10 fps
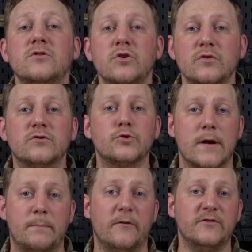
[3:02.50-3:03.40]
a new
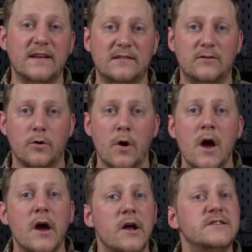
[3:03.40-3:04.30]
strip of tissue,
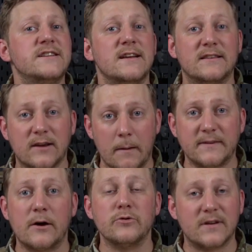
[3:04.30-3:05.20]
until it
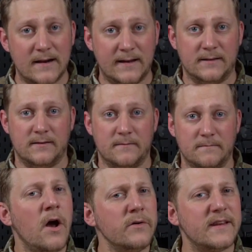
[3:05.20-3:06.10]
comes out clean.
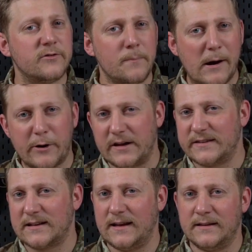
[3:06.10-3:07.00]
Now that the barrel
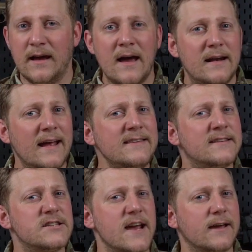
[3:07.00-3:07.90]
is clean,
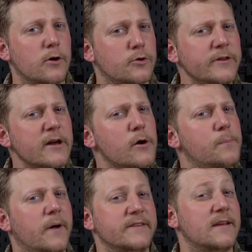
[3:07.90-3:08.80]
let's check a critical
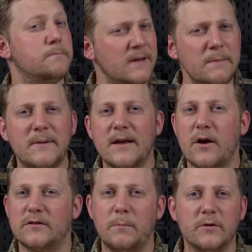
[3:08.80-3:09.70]
part that many
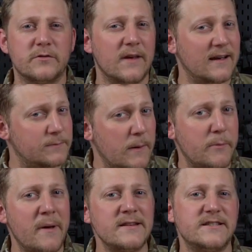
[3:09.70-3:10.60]
players, both
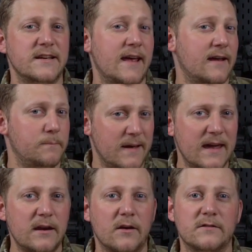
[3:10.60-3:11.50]
experimented and
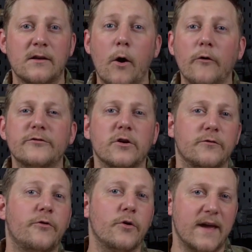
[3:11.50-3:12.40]
beginners, often
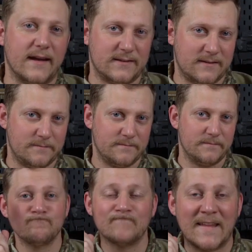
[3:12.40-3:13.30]
forget.
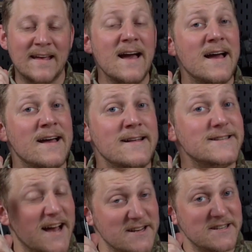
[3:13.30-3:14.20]

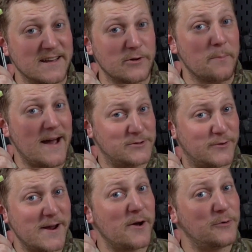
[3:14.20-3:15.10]
Charging the
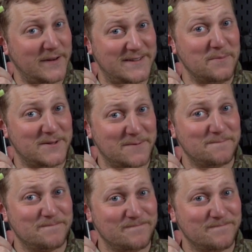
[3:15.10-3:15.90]
battery on receipt.